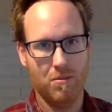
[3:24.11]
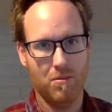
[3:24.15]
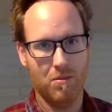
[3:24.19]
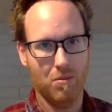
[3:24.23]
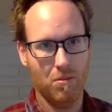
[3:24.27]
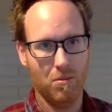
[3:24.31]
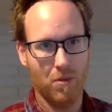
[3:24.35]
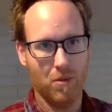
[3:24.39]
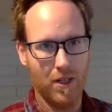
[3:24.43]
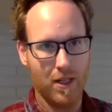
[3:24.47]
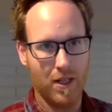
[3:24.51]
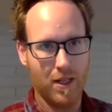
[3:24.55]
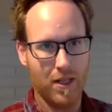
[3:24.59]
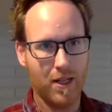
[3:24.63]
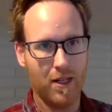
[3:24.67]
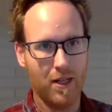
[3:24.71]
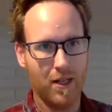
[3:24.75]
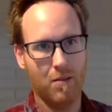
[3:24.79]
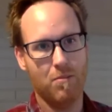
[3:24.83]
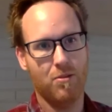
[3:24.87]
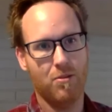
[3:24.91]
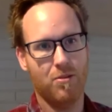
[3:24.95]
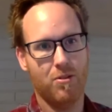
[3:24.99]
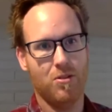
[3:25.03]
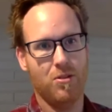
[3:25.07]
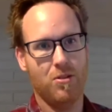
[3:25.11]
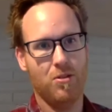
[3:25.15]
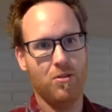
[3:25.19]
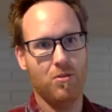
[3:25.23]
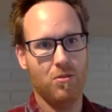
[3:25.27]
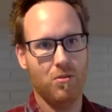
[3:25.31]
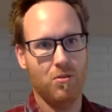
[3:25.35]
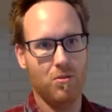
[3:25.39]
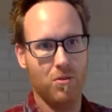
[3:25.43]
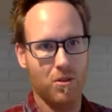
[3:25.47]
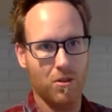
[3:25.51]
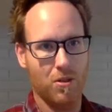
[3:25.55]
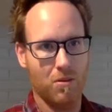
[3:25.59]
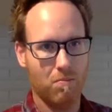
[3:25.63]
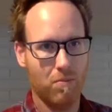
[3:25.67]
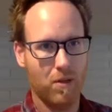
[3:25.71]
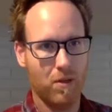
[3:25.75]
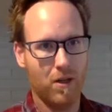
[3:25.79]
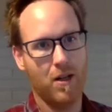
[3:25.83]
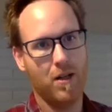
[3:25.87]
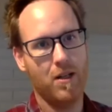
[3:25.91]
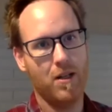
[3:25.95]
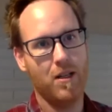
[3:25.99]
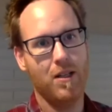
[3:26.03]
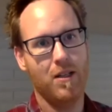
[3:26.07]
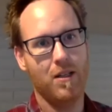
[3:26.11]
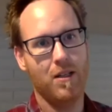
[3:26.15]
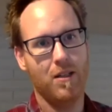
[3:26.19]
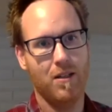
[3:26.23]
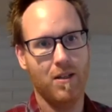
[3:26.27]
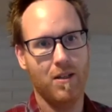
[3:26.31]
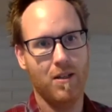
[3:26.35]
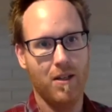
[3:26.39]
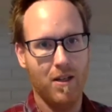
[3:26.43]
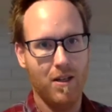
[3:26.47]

when it comes to your body,